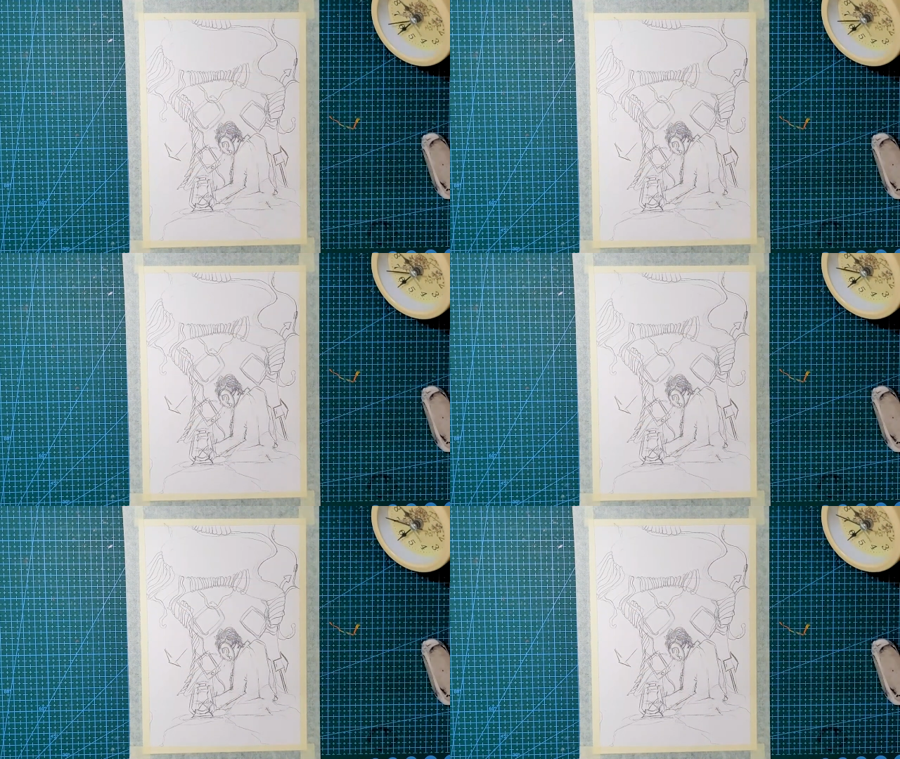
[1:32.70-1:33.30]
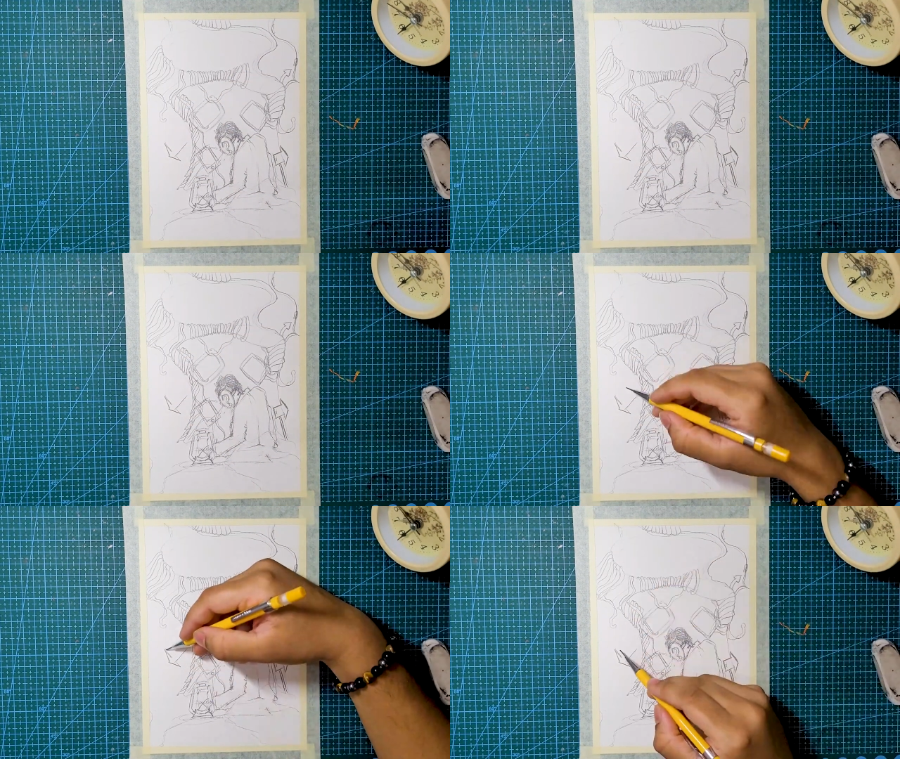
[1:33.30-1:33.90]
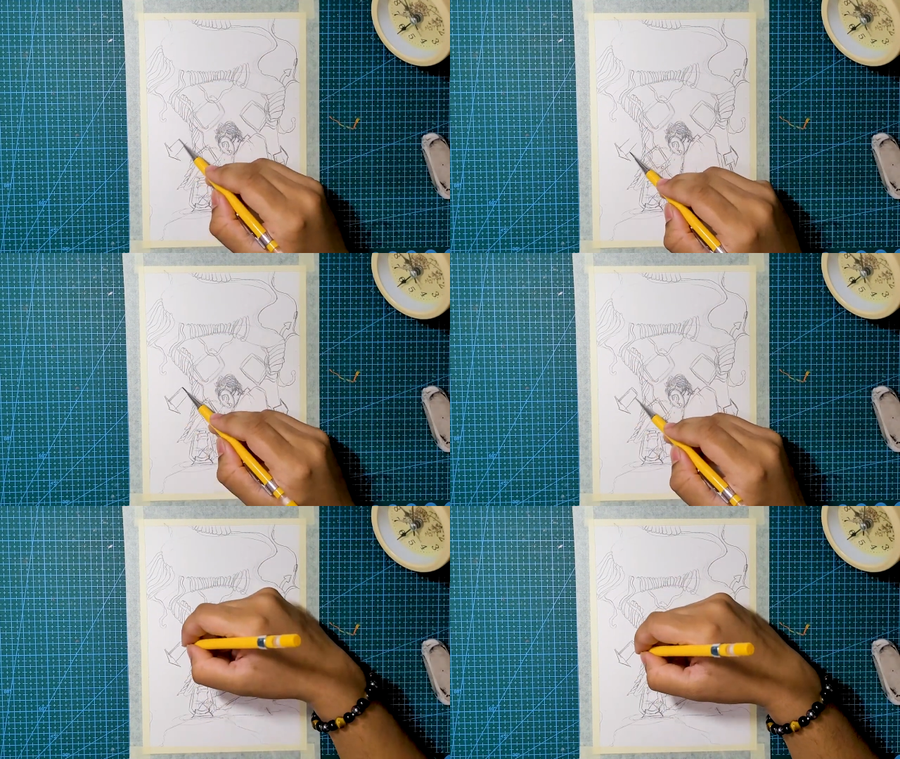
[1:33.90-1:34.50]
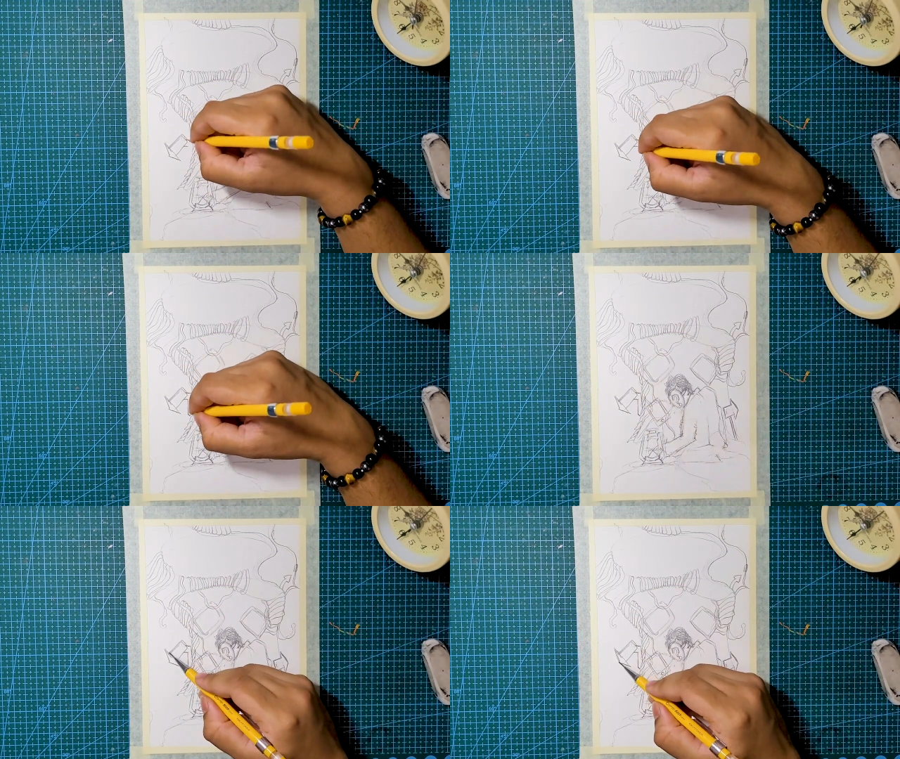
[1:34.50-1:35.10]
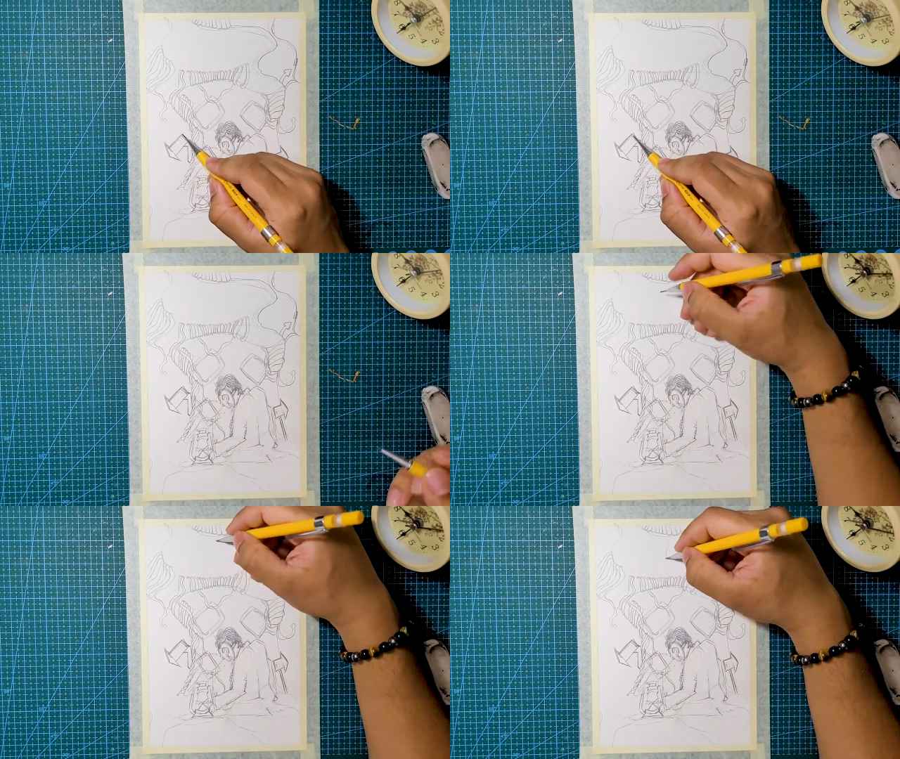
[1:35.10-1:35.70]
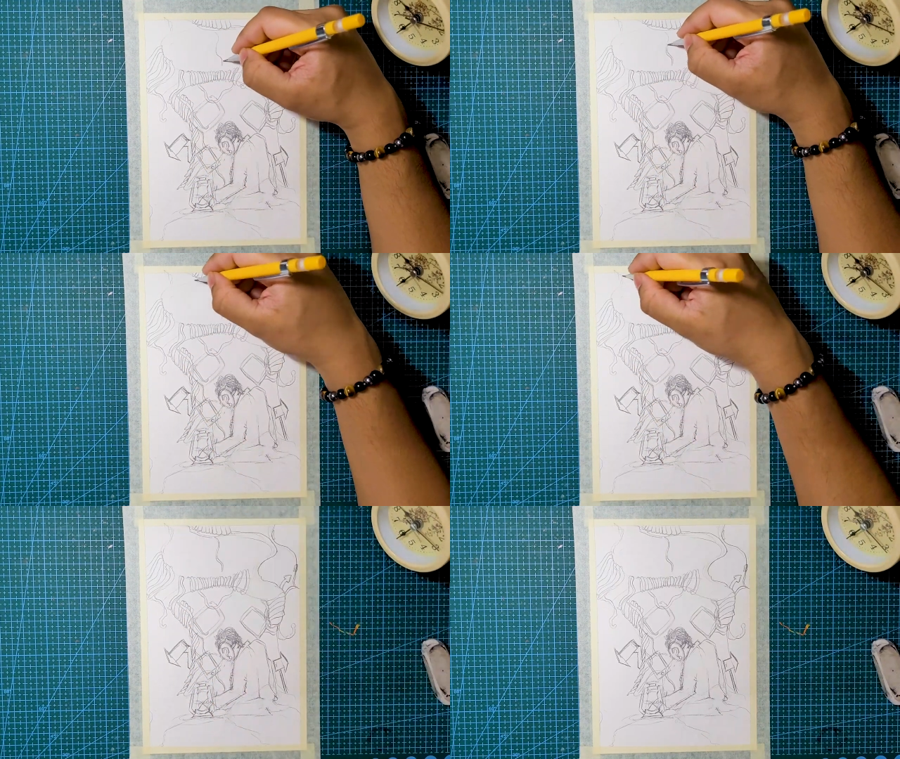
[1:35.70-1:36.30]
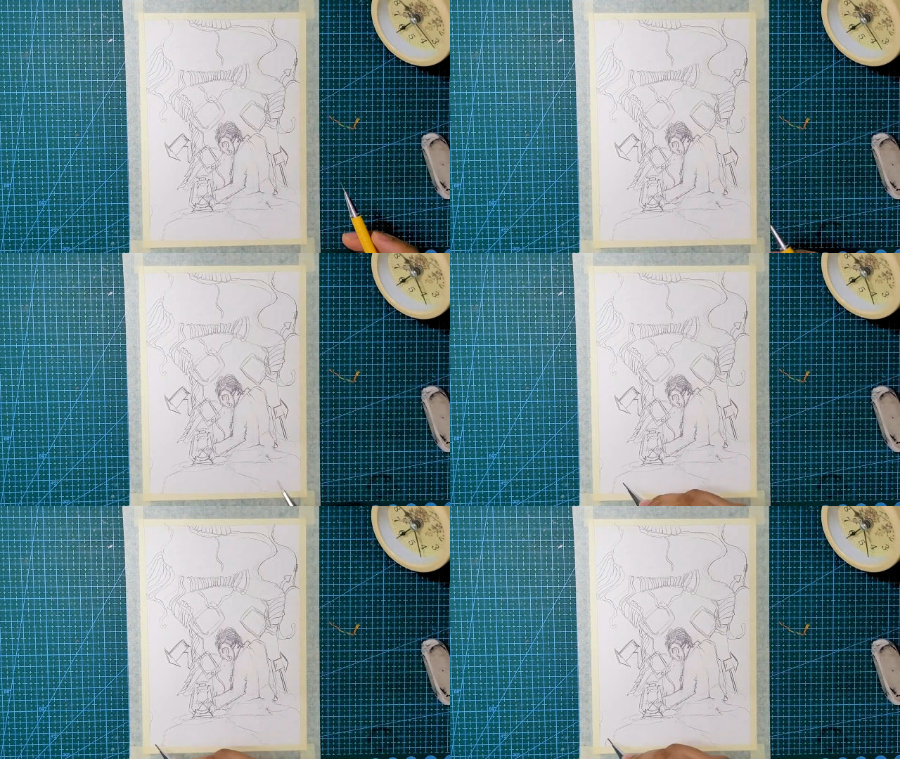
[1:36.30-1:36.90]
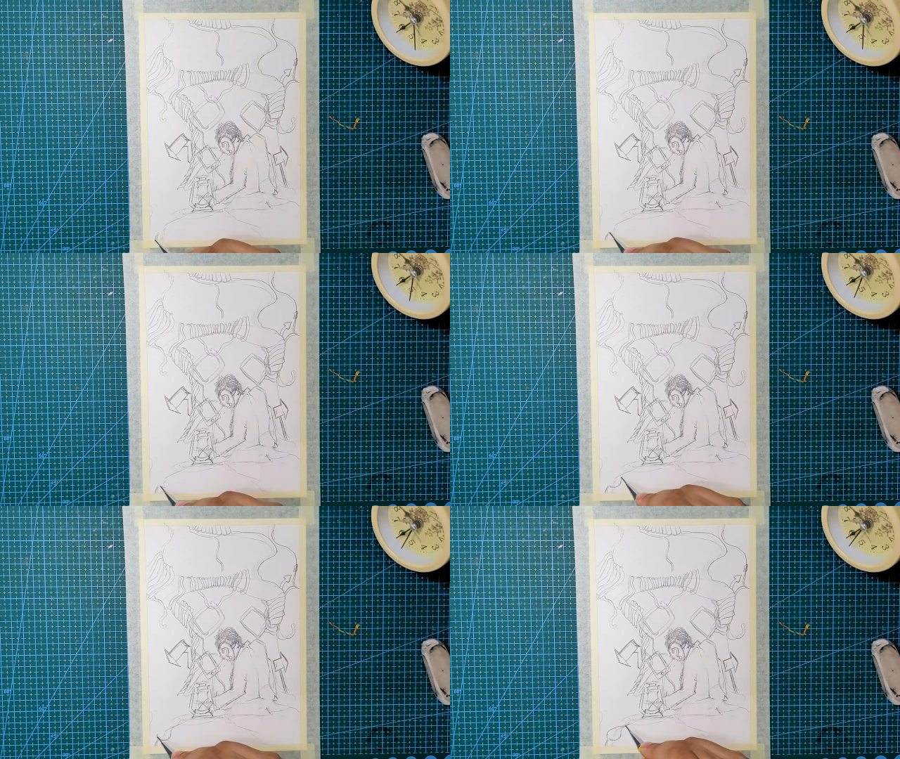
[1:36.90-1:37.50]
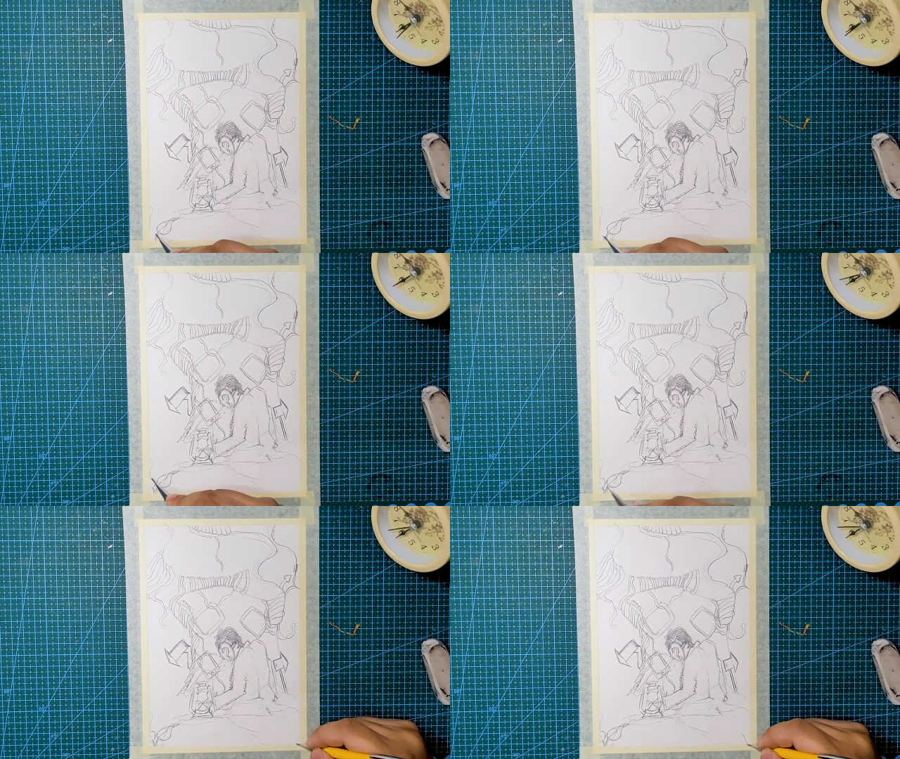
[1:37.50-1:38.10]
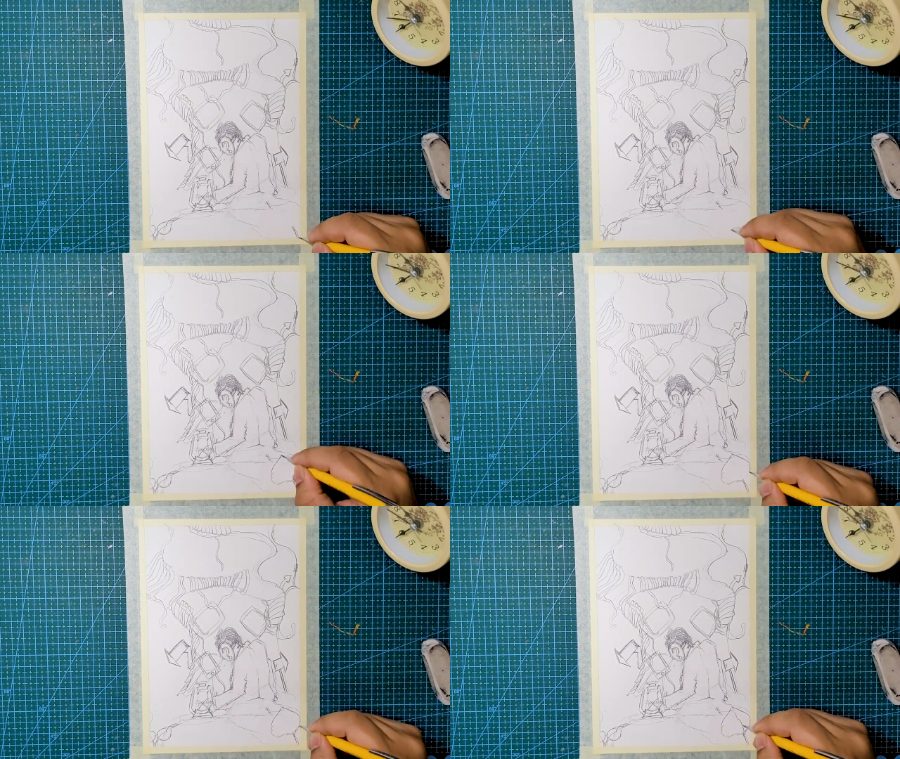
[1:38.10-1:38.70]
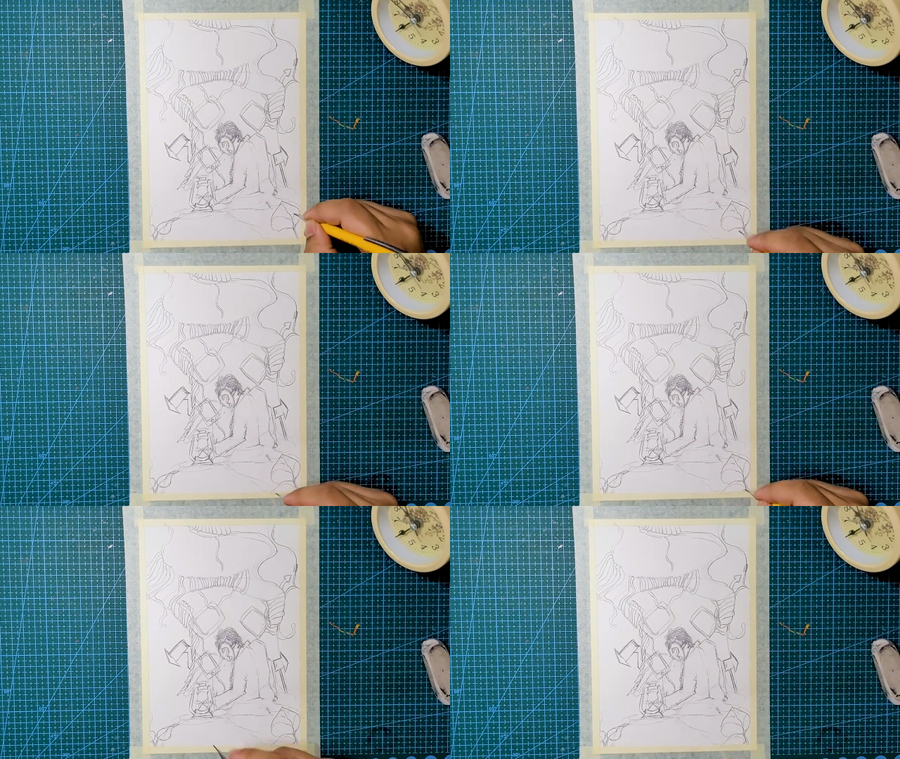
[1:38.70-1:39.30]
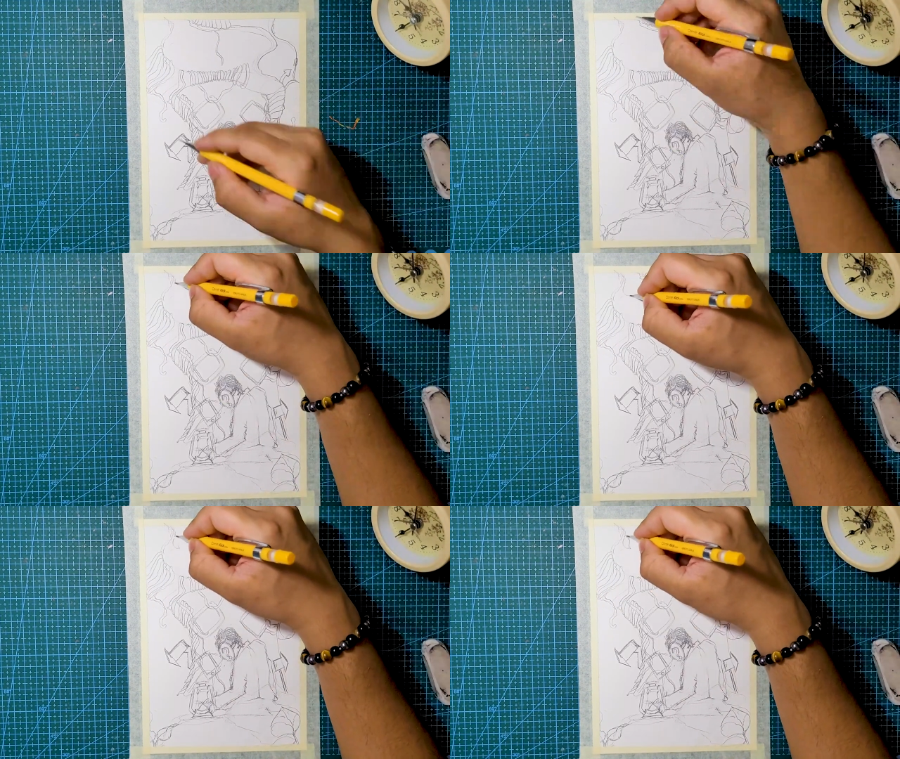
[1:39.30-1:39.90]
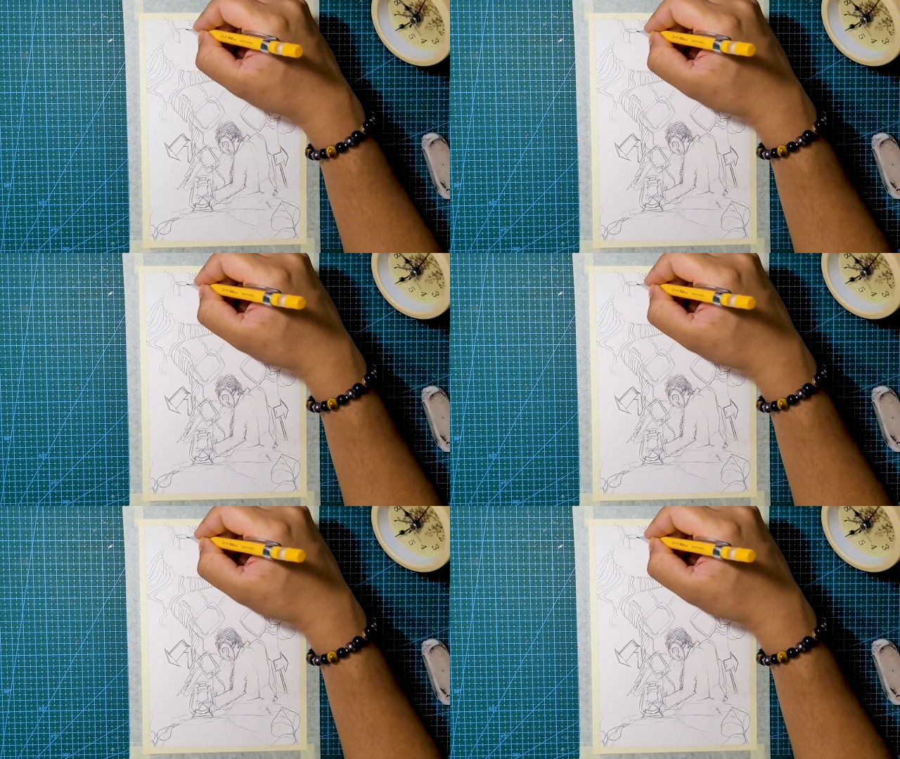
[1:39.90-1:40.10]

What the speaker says: [unreadable: no face in view]